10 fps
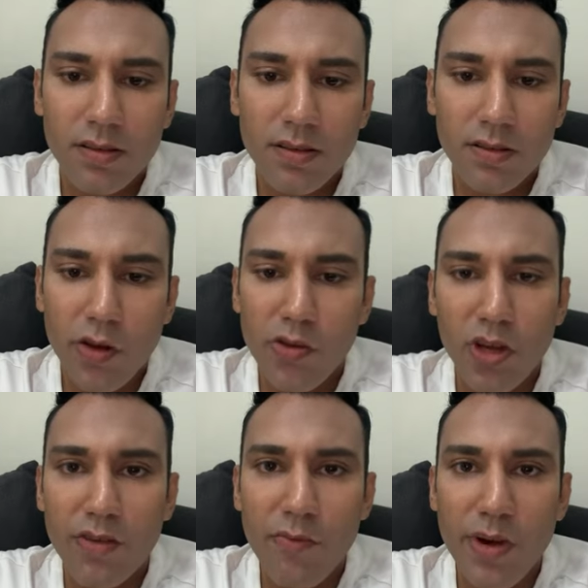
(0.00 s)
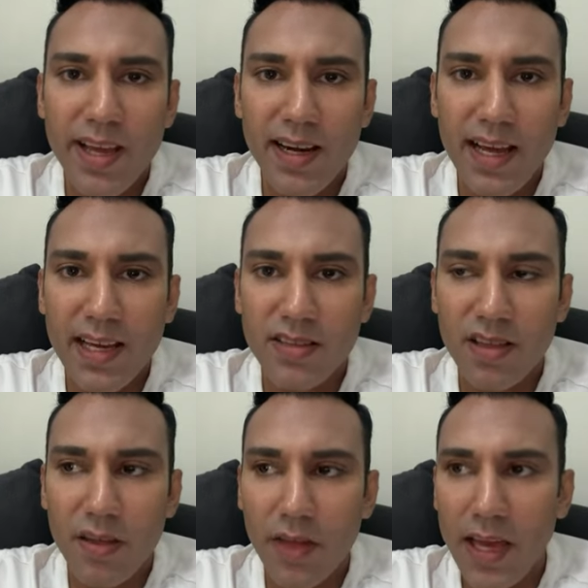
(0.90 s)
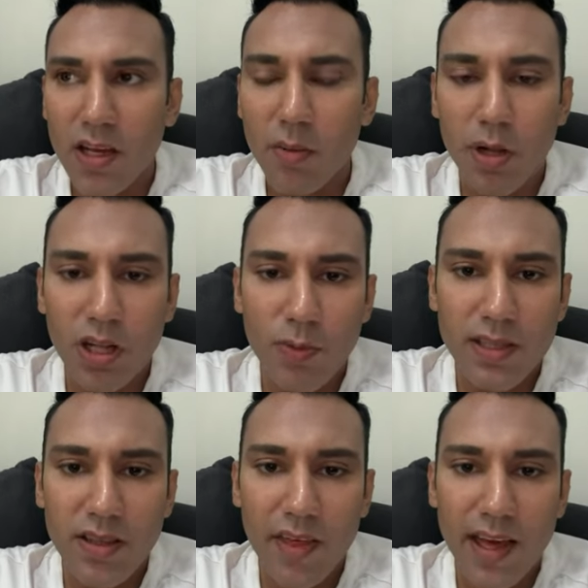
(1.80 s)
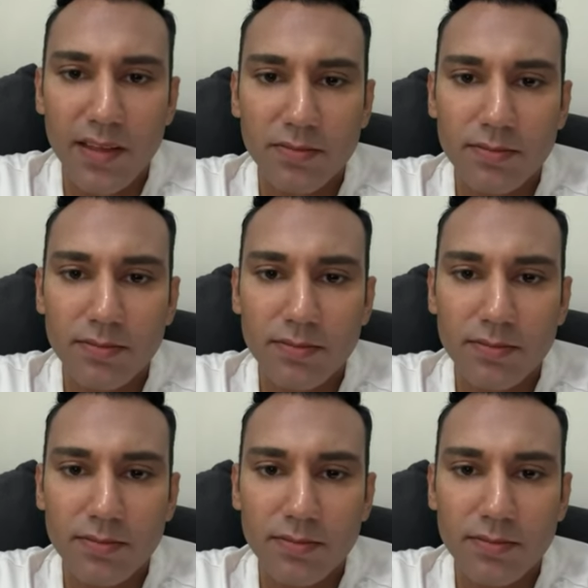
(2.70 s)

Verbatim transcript: So you don't even realize that they're going to pull you into that.